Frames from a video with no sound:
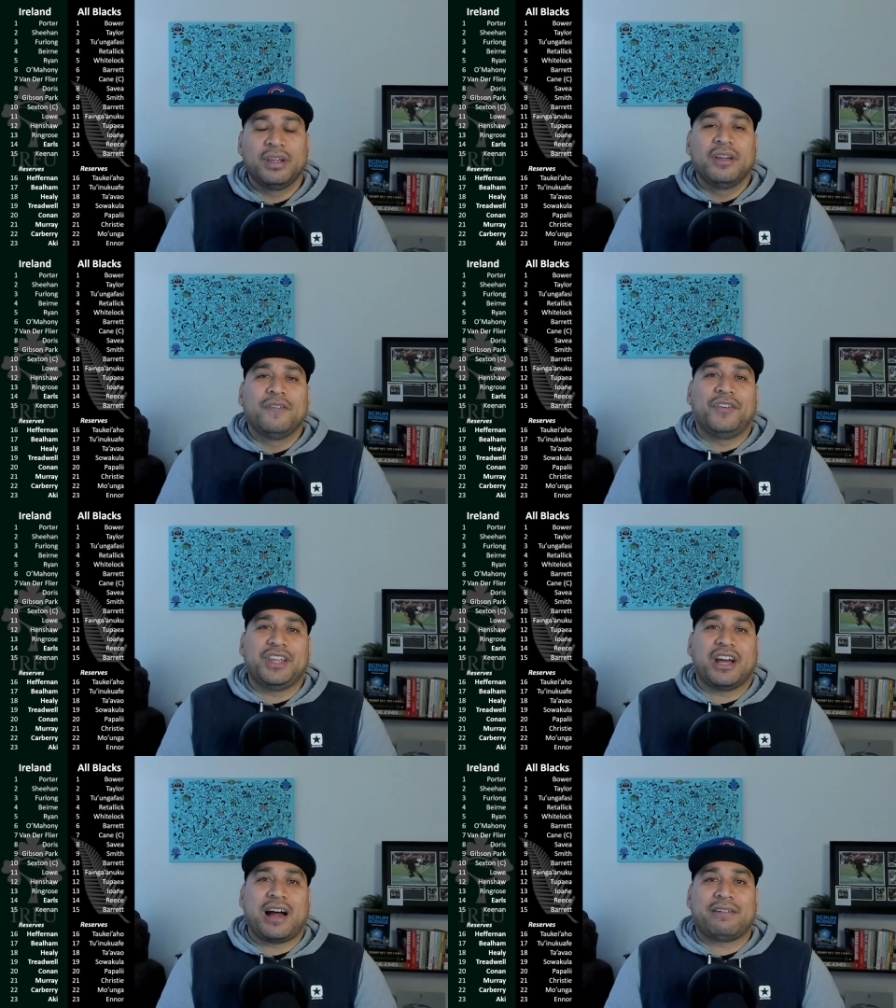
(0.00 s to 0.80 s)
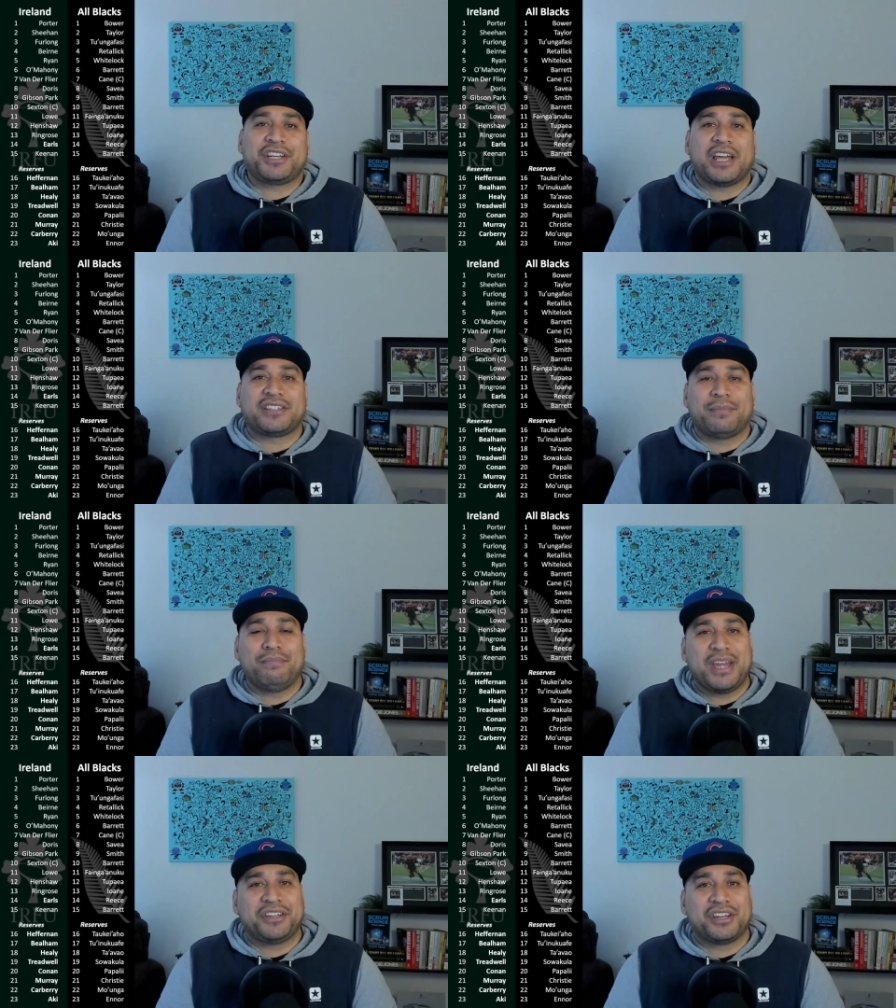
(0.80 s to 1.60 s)
For the Irish, as I
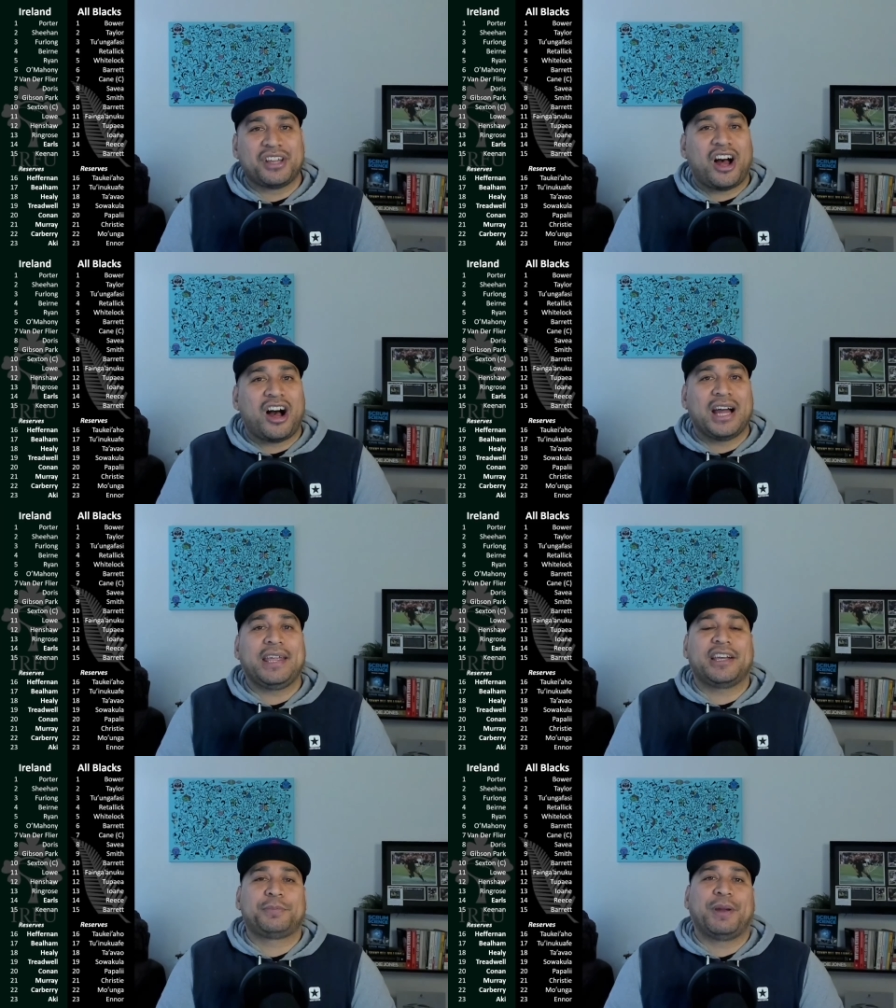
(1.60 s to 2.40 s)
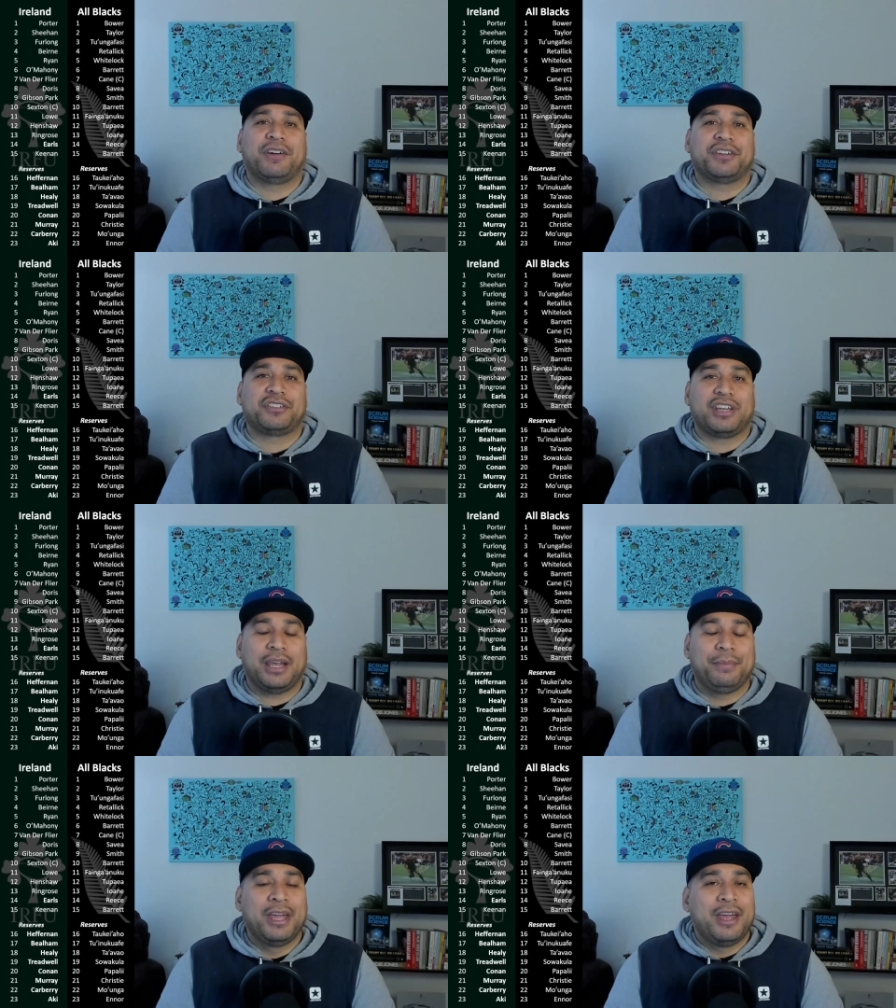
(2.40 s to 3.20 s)
mentioned, a highly experienced
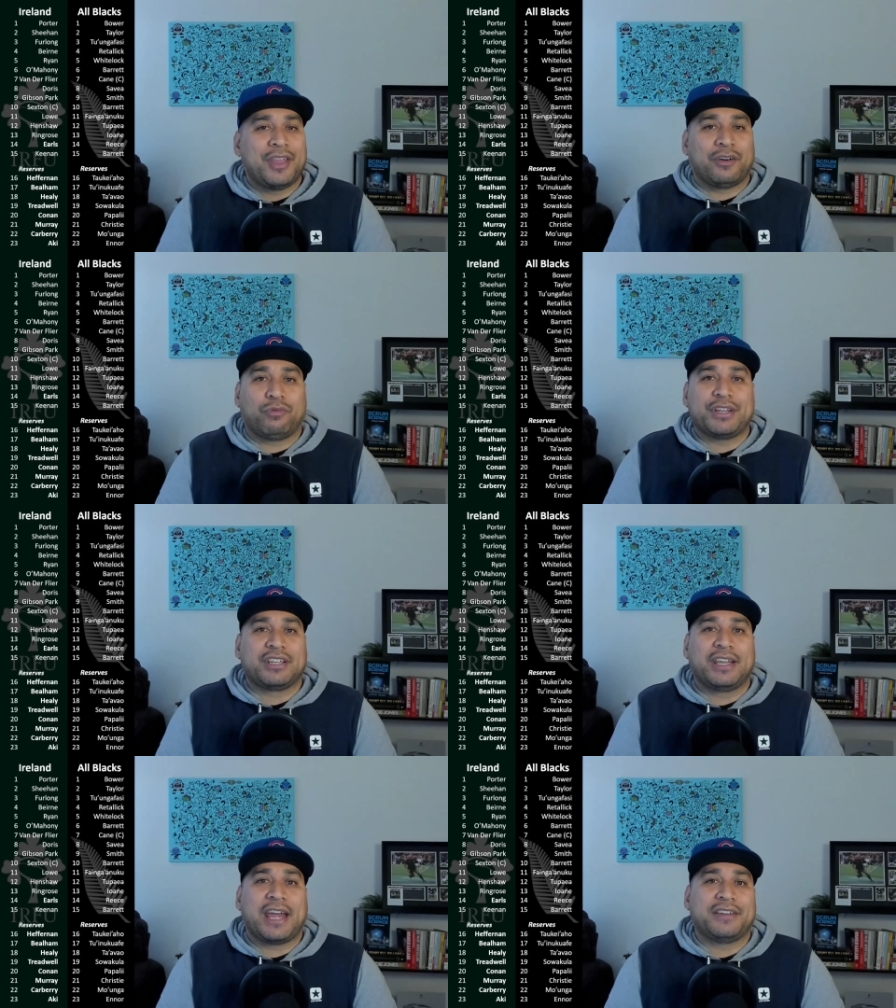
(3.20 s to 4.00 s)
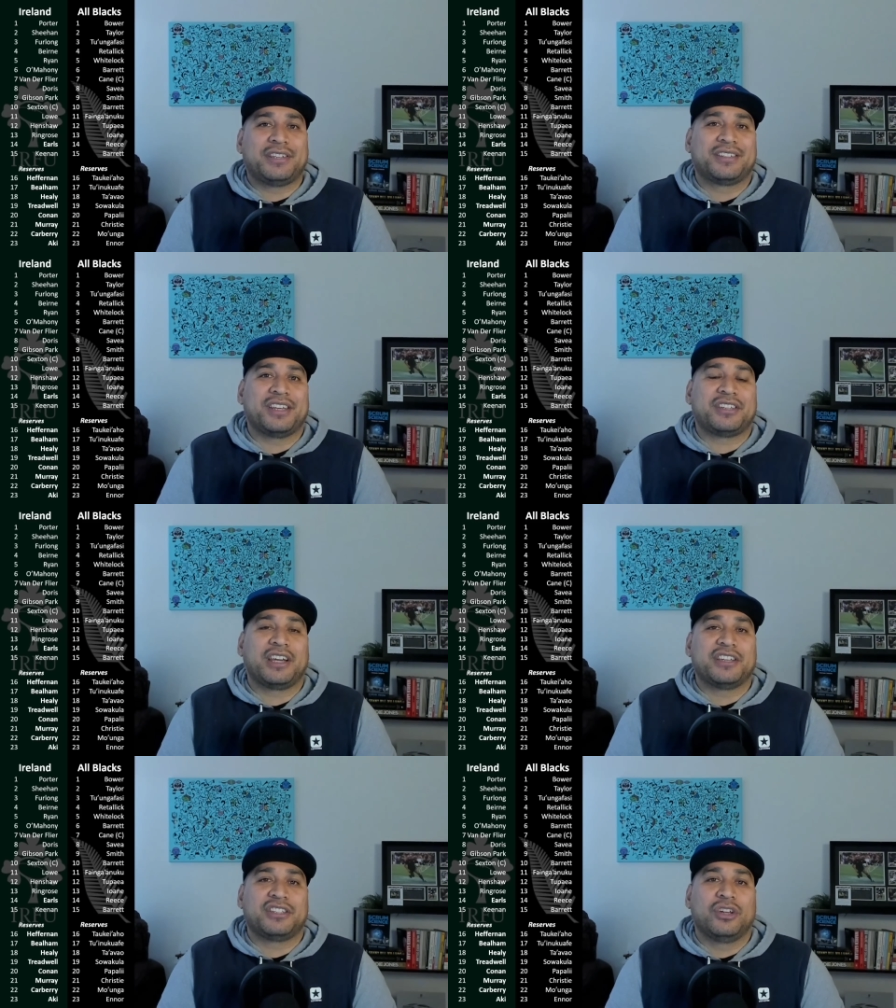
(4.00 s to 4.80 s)
team that have recently had success
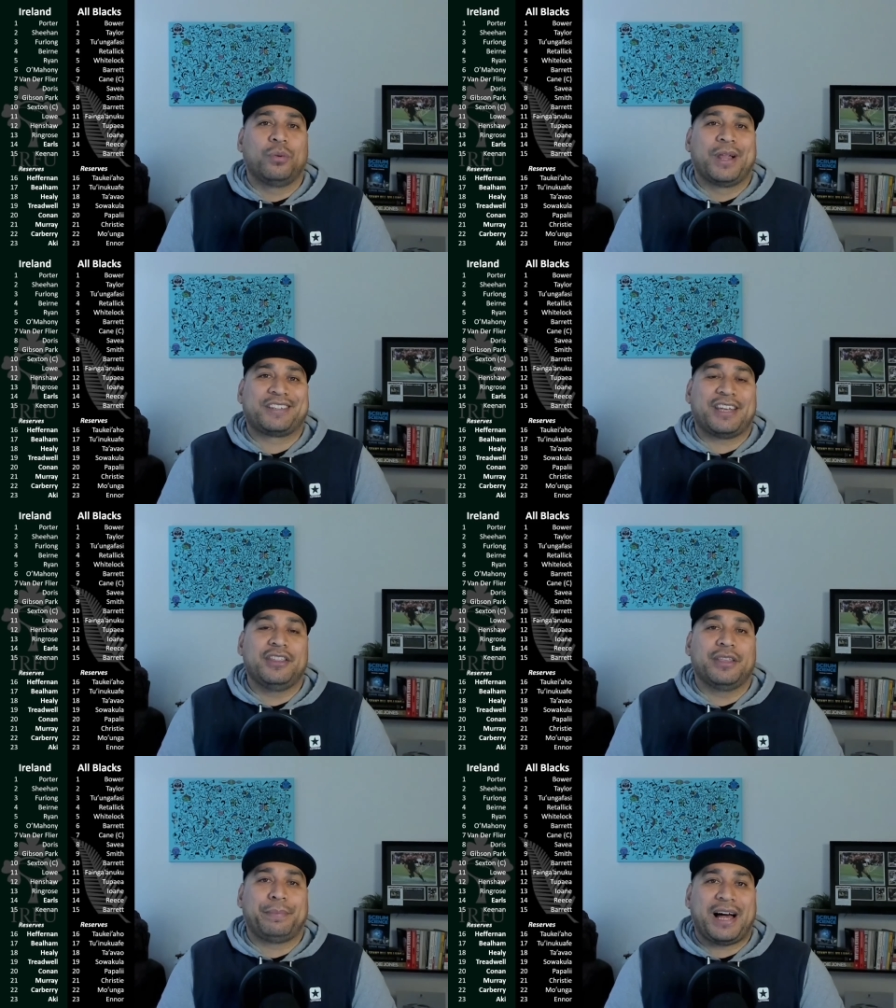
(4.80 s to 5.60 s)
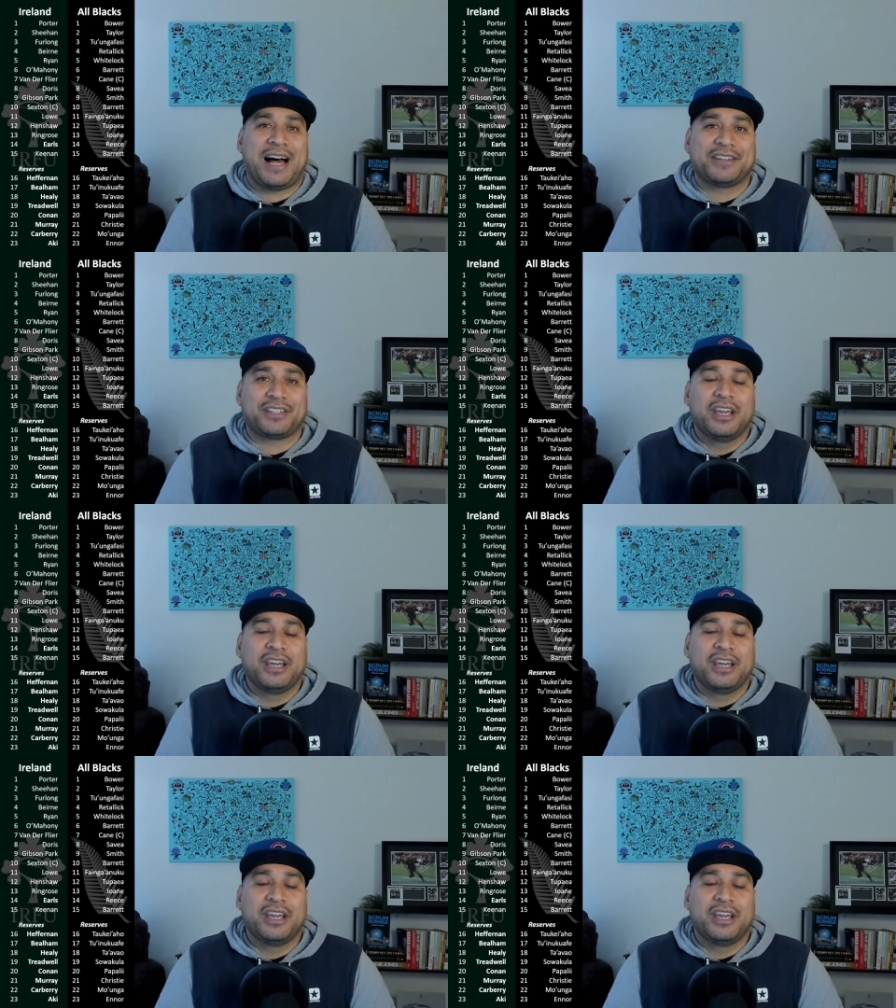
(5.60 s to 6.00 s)
against the All Blacks in the past,